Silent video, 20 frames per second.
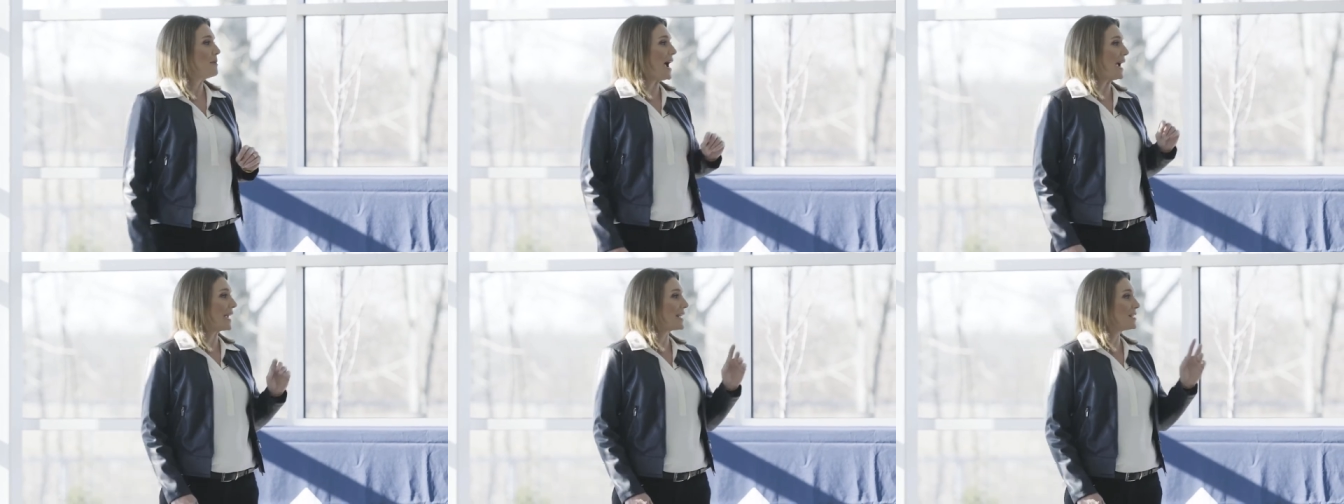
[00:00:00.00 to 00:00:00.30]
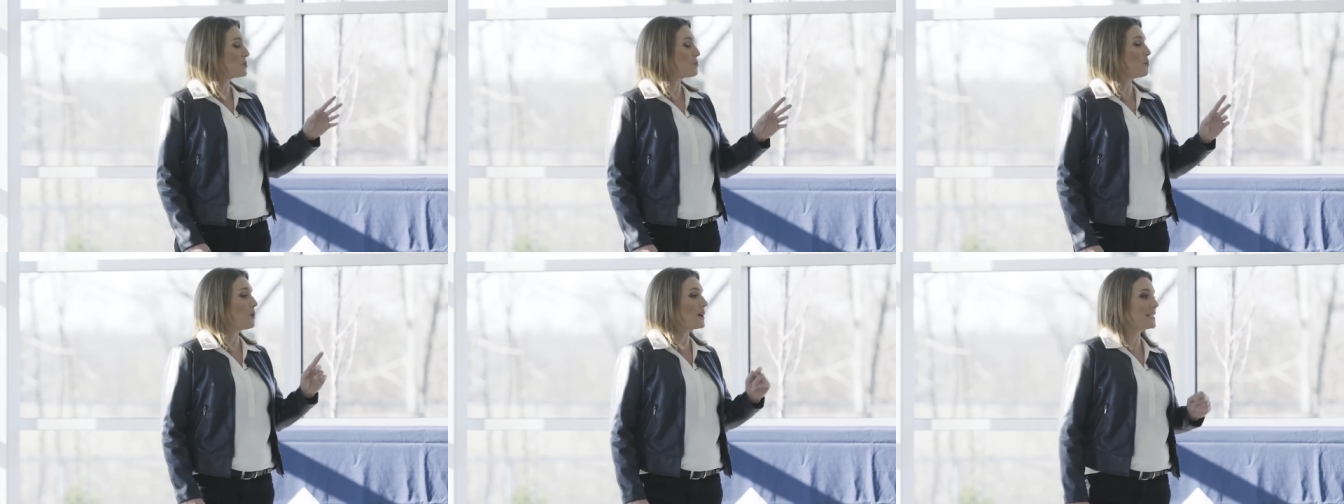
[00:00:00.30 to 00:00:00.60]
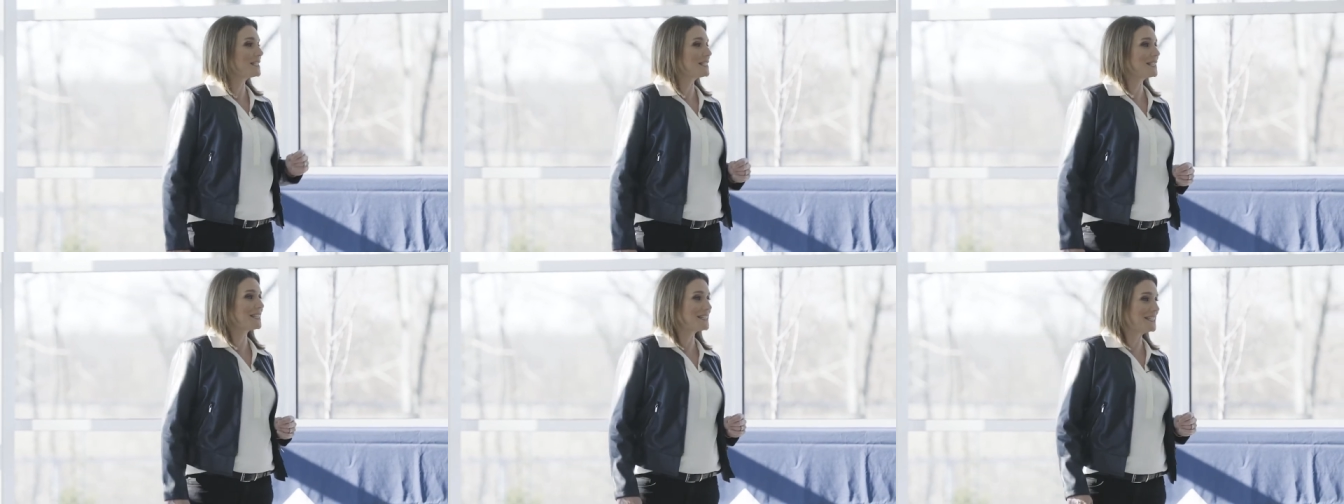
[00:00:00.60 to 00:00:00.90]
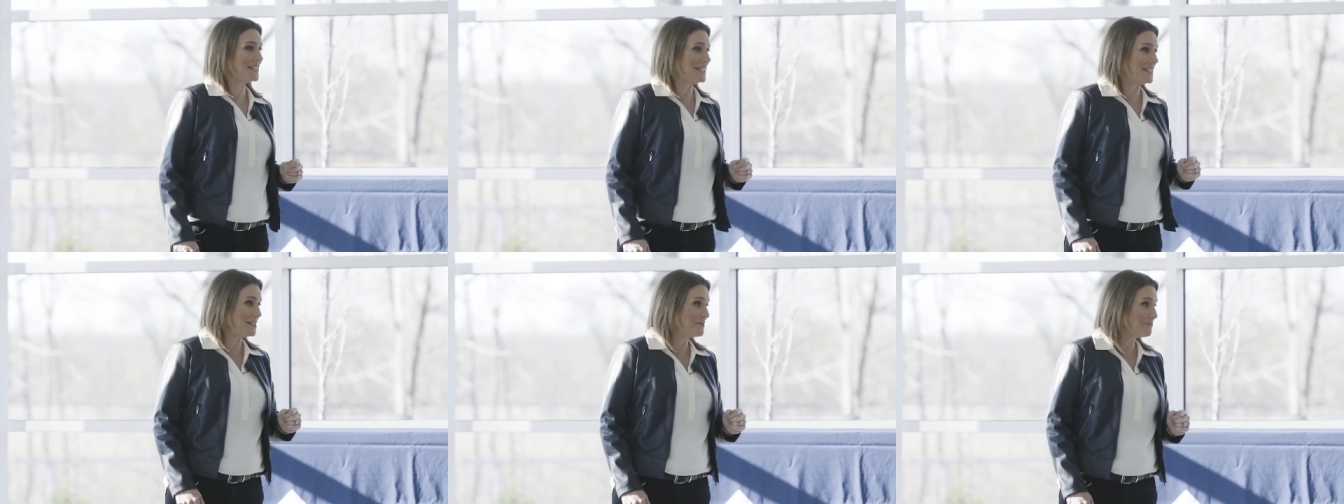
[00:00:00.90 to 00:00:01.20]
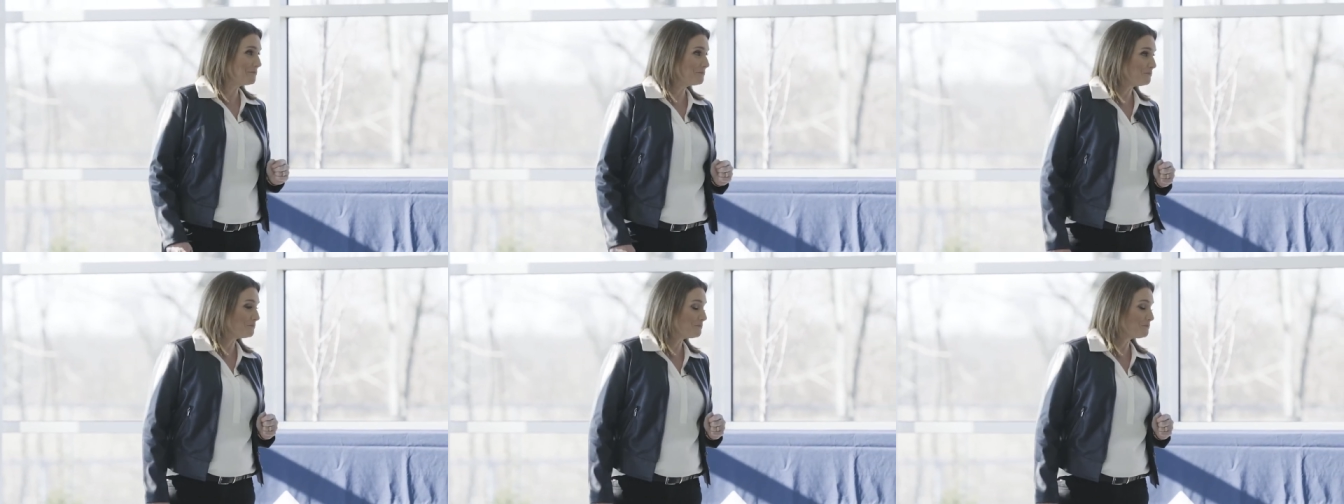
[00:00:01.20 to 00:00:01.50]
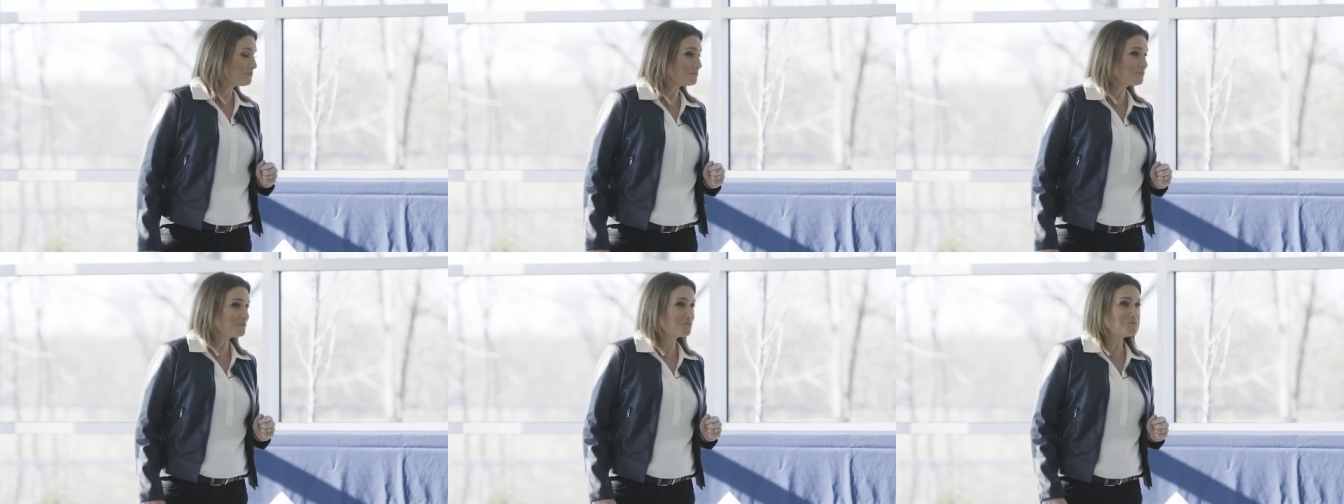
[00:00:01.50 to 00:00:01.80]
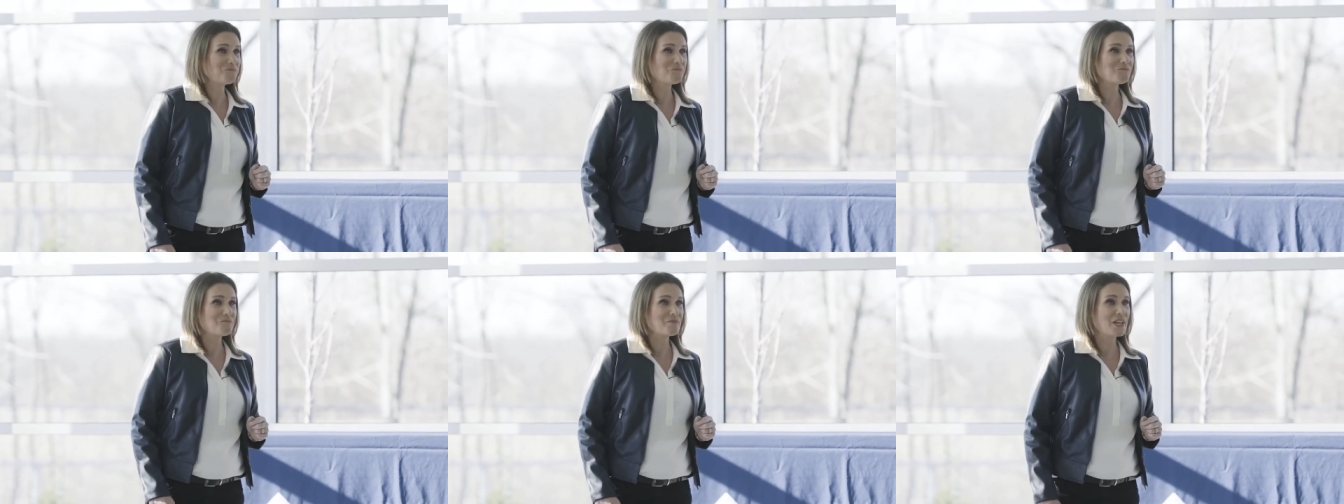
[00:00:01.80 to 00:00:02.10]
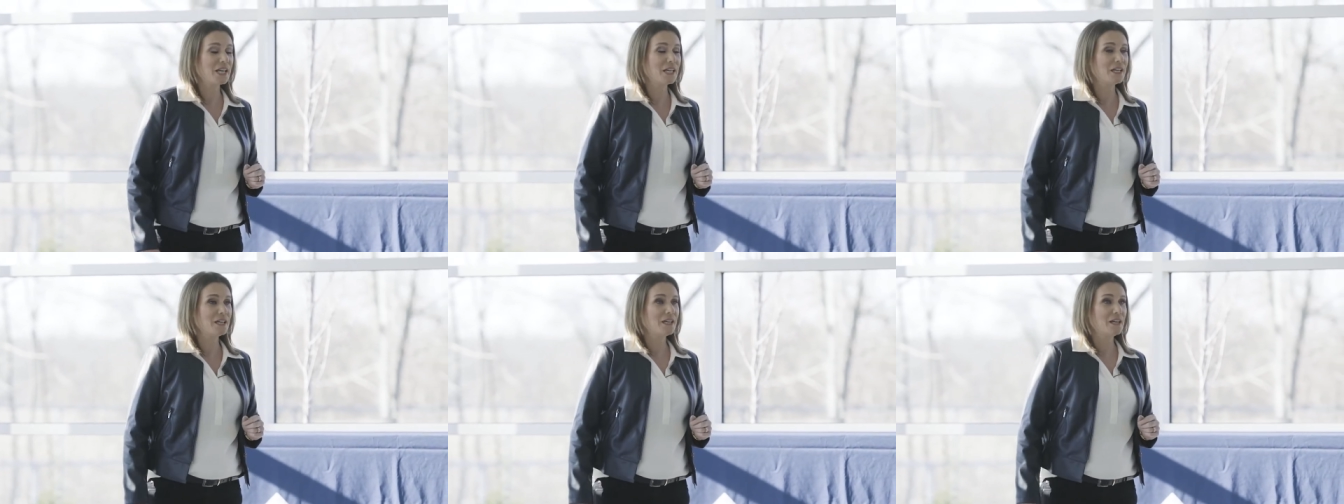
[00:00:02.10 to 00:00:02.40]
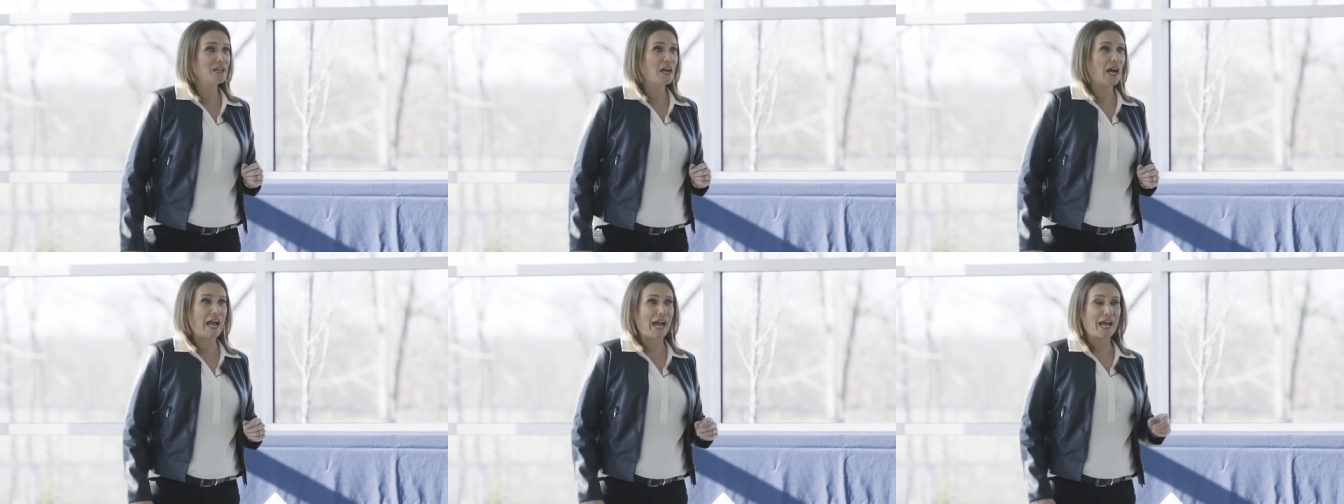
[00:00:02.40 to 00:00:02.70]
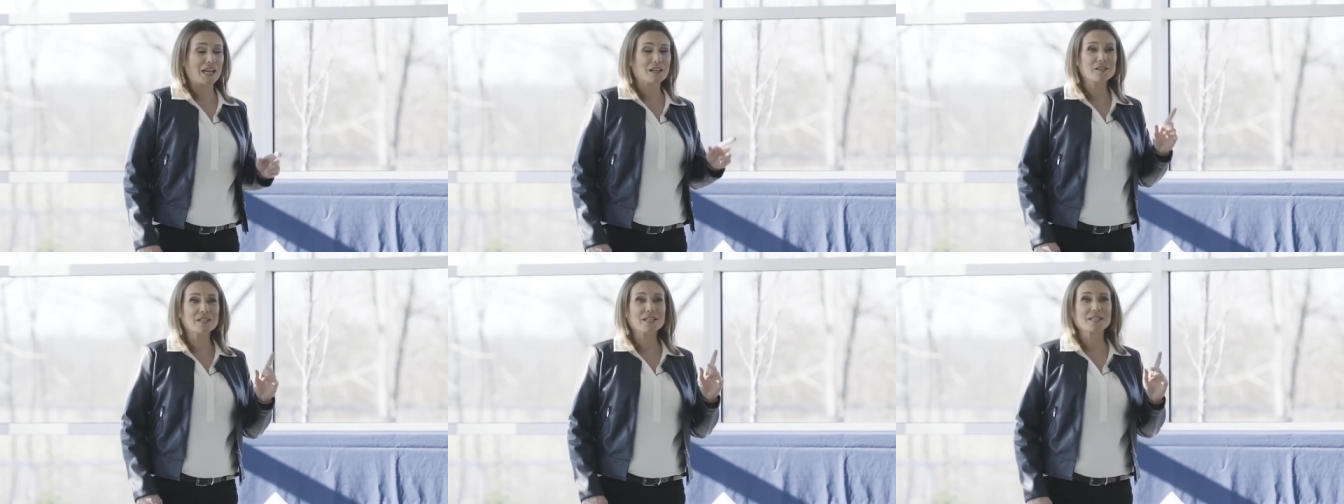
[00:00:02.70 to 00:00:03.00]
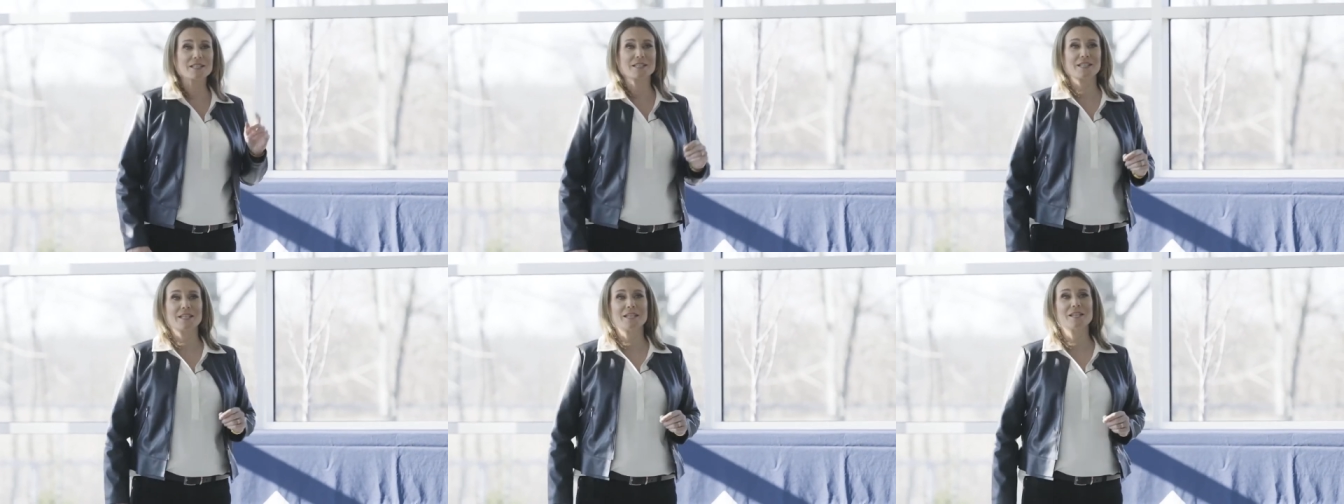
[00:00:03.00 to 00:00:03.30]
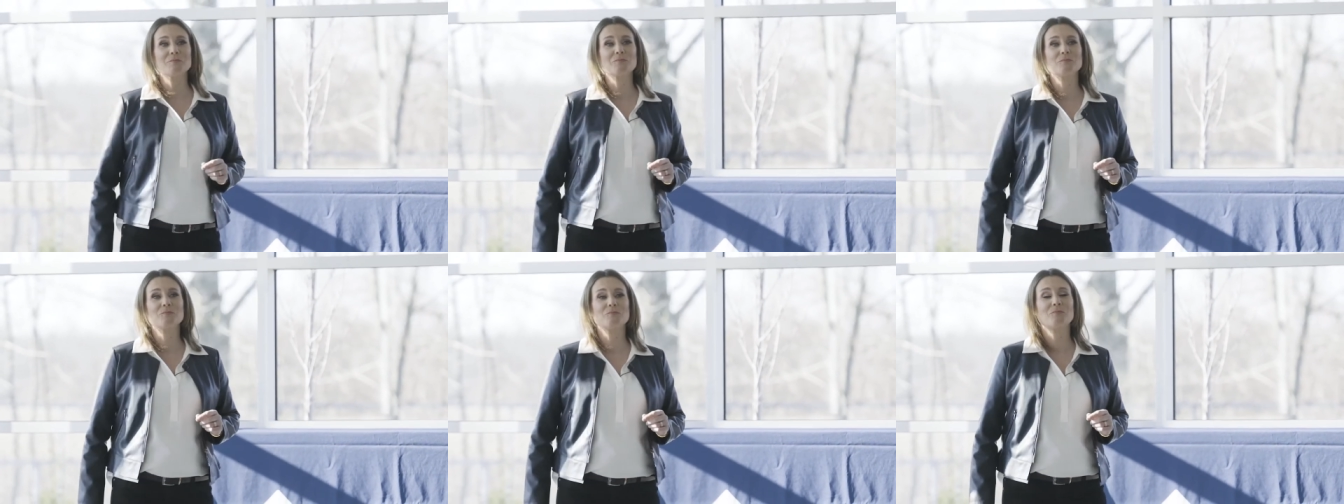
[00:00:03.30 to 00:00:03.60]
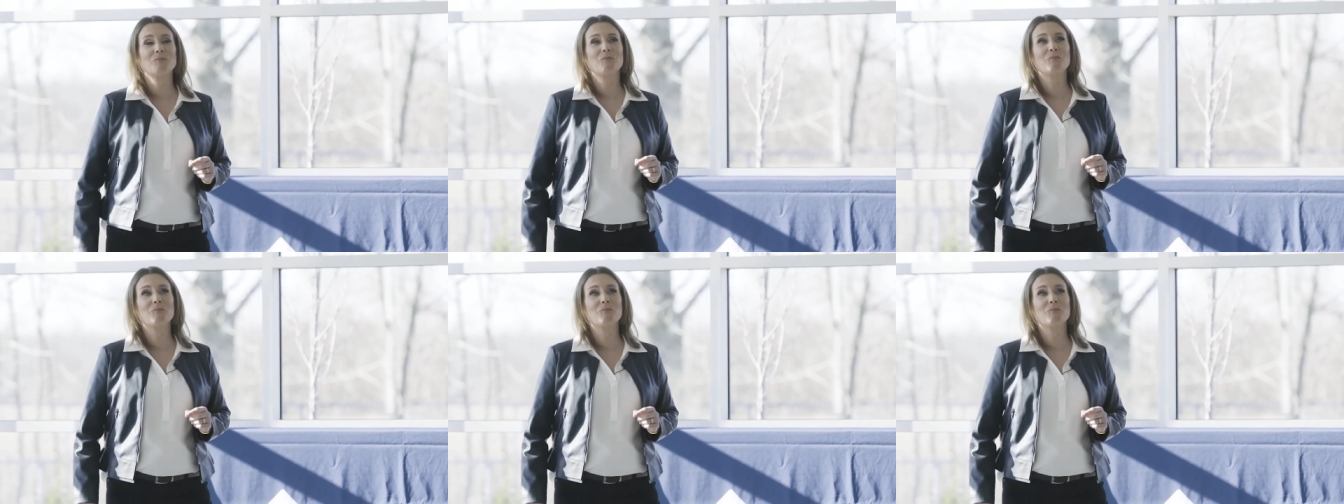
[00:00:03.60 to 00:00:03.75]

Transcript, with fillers: Back in 2016, I had a listing,